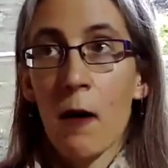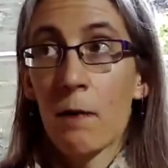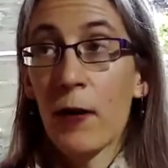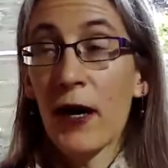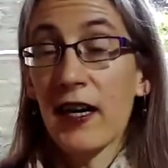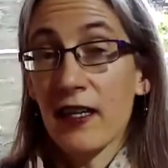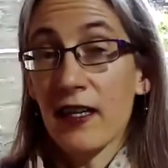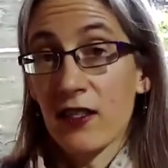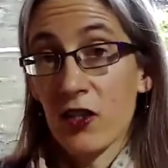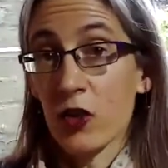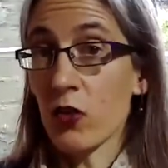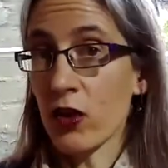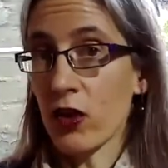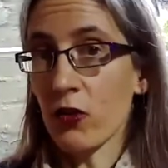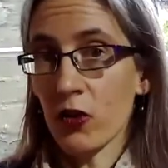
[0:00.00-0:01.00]
but you
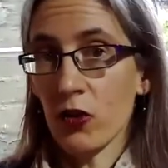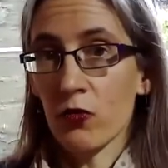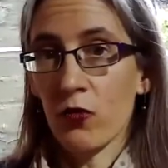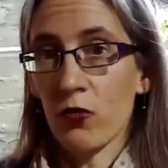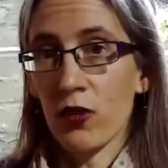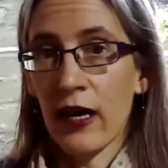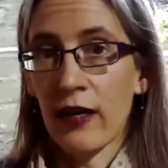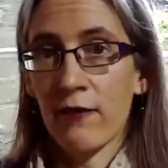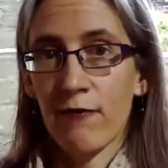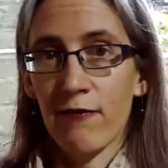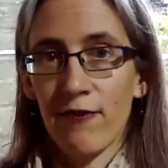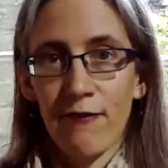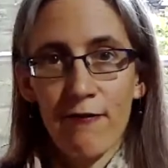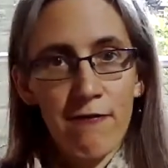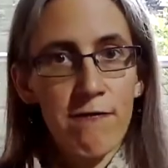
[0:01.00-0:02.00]
could also kind of
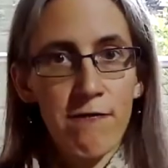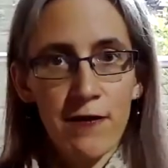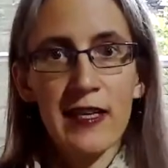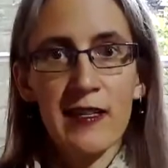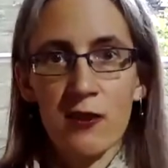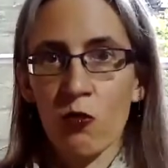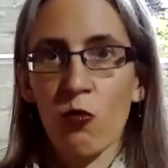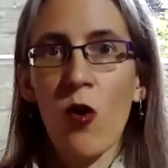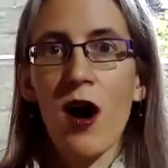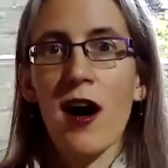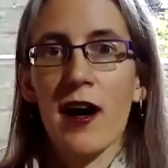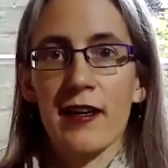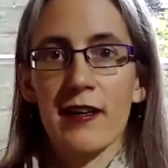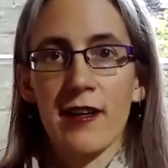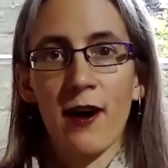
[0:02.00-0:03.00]
fix
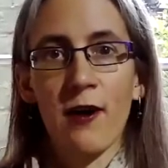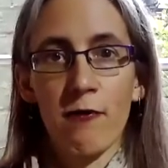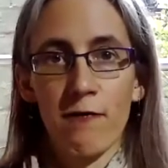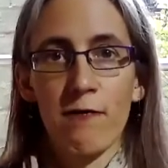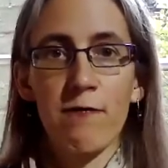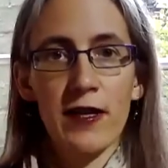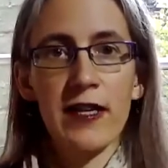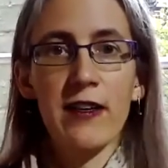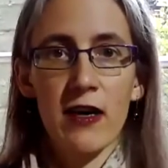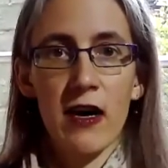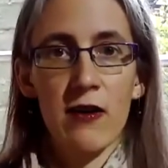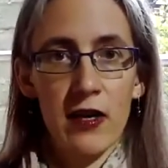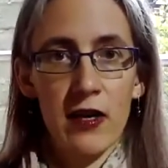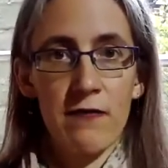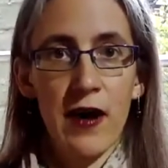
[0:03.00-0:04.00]
Y, you know, figure
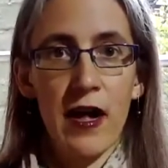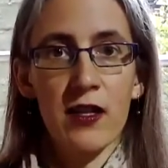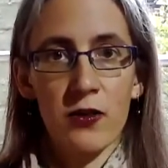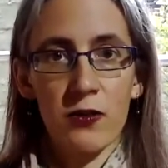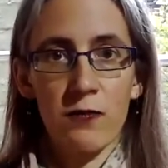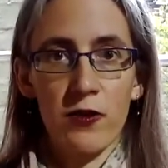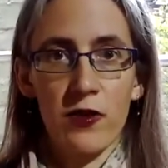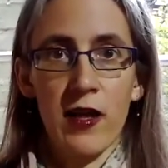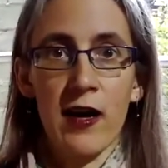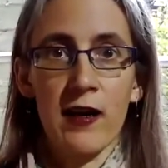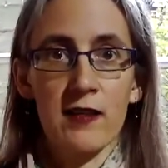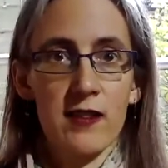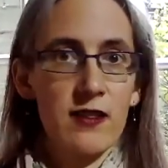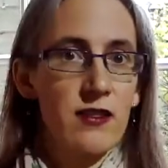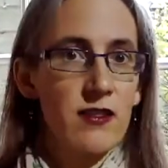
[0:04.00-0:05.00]
out a value for
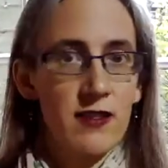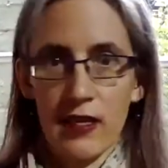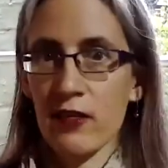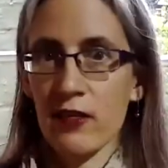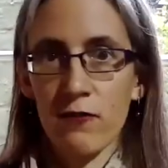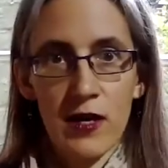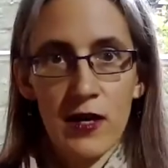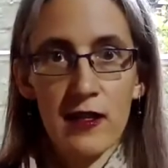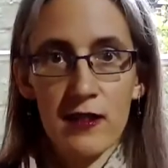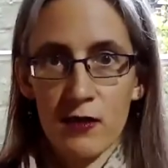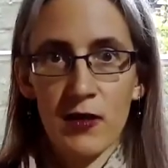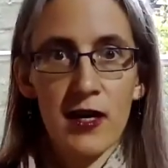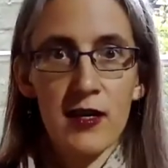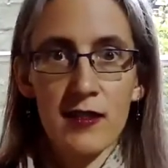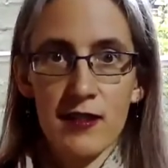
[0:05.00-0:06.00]
that. Say you've got some
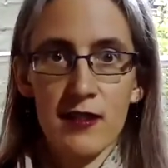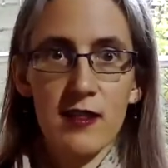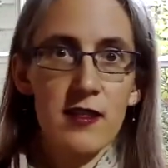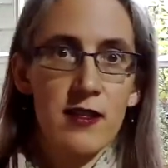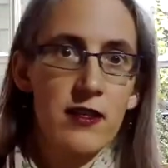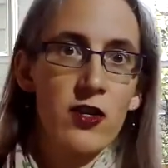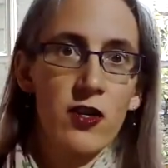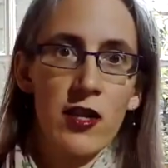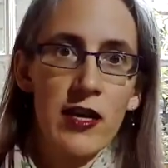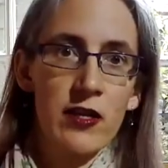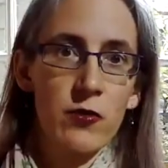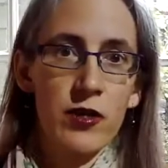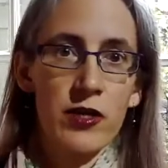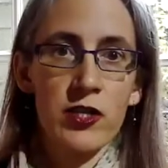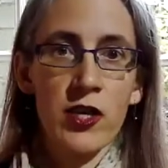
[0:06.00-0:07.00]
constants in your
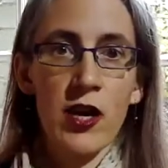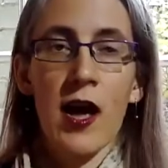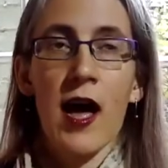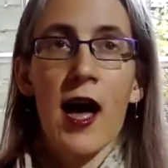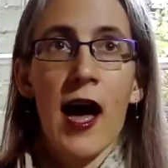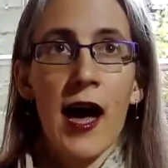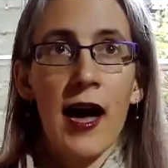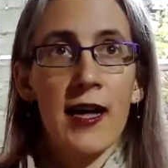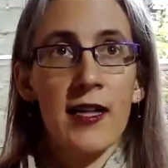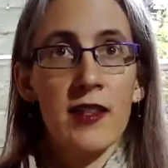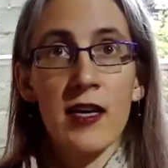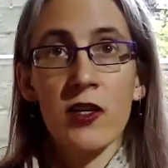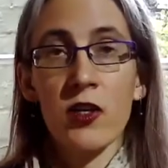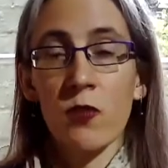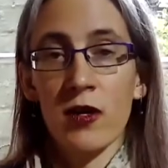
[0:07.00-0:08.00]
language, and
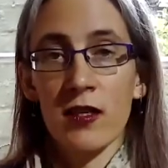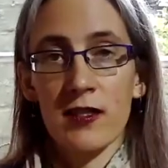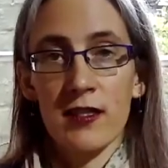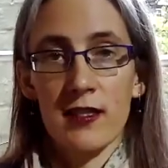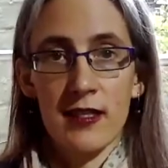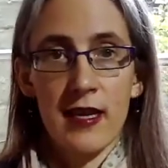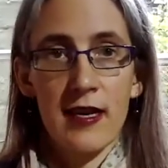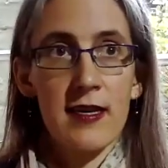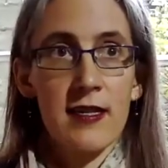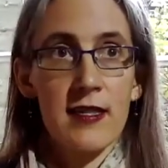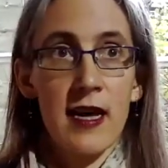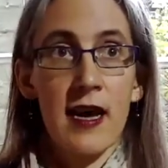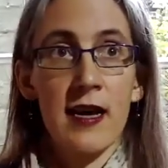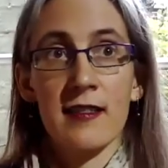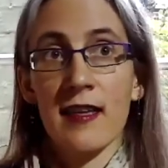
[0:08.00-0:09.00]
then you want to say
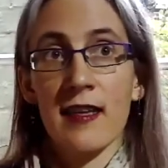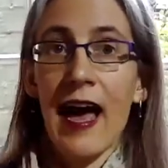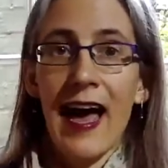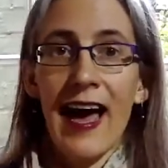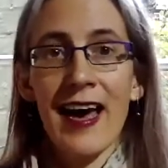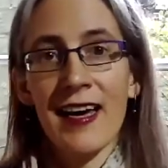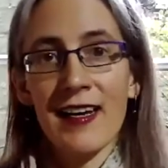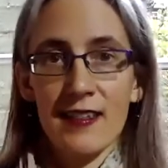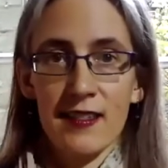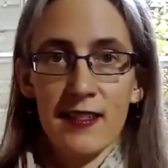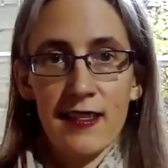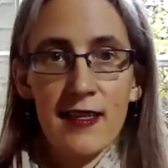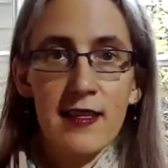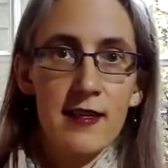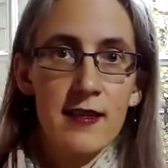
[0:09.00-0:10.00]
that
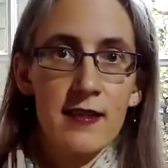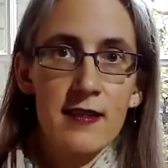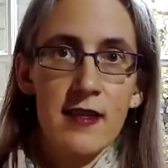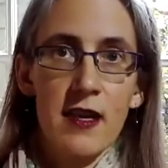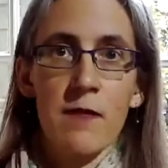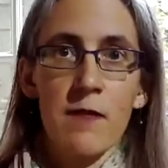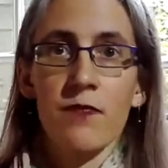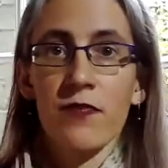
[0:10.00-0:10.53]
X is